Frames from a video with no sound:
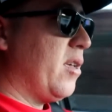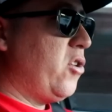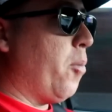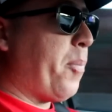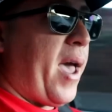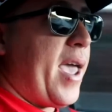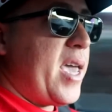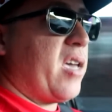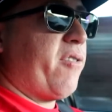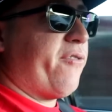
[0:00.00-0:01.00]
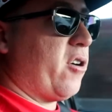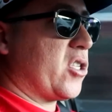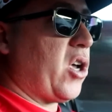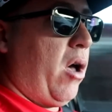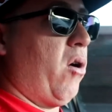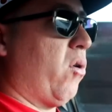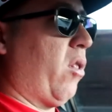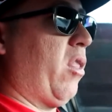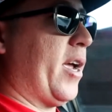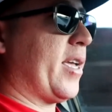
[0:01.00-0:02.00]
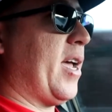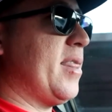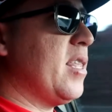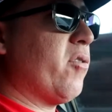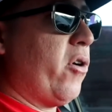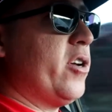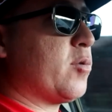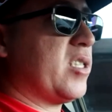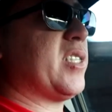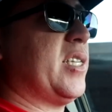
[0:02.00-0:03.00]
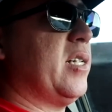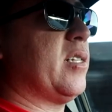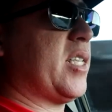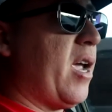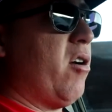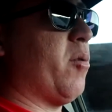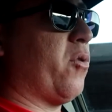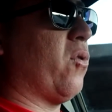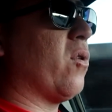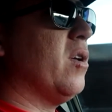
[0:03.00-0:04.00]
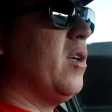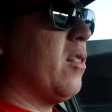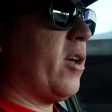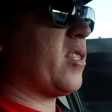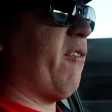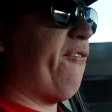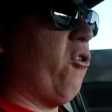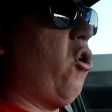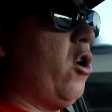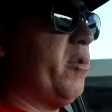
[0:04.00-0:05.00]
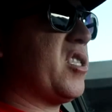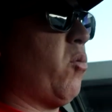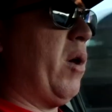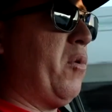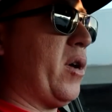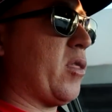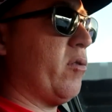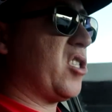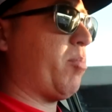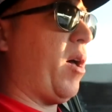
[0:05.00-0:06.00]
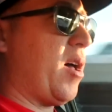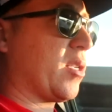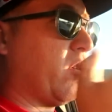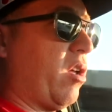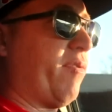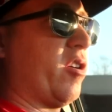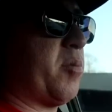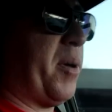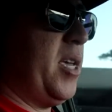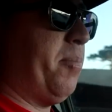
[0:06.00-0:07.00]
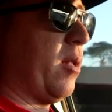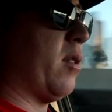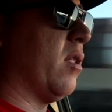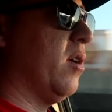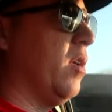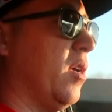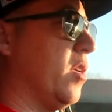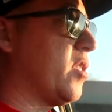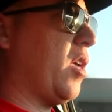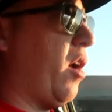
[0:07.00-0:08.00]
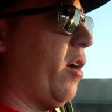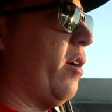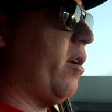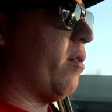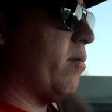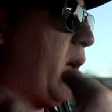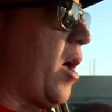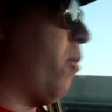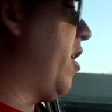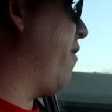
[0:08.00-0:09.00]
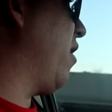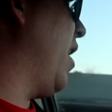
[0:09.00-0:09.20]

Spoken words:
You're paying for a toll, like, and then the roads were still terrible. Like, the 4 was the one where I threw sparks all over those people. So, oh, whatever.